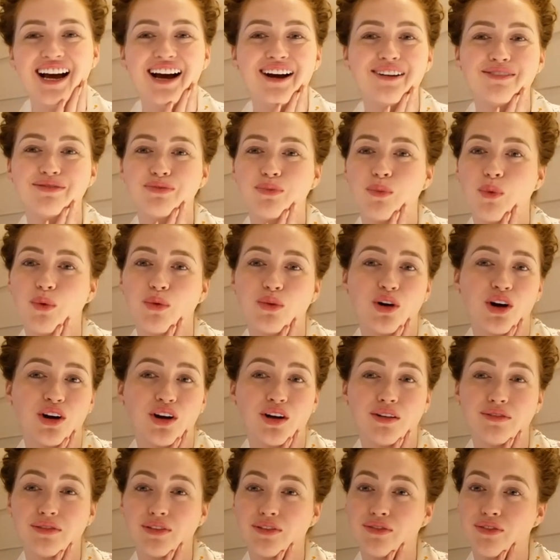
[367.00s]
I've gone
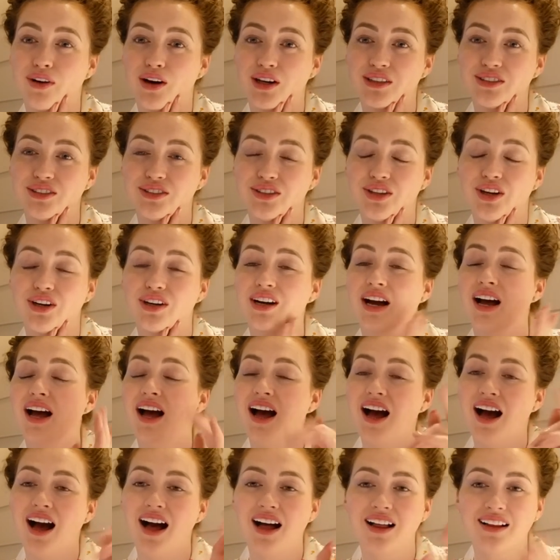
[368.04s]
on for far too long.
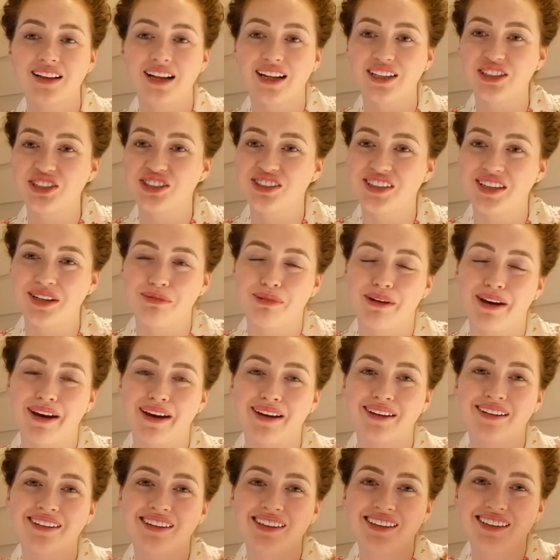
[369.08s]
I'll catch you in a
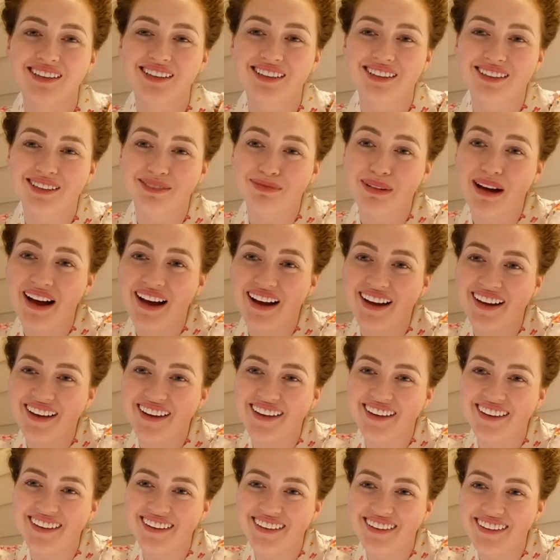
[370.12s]
bit.
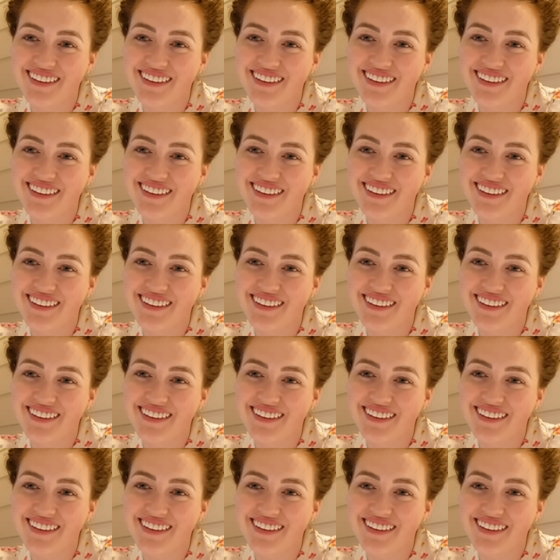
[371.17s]
Goodbye.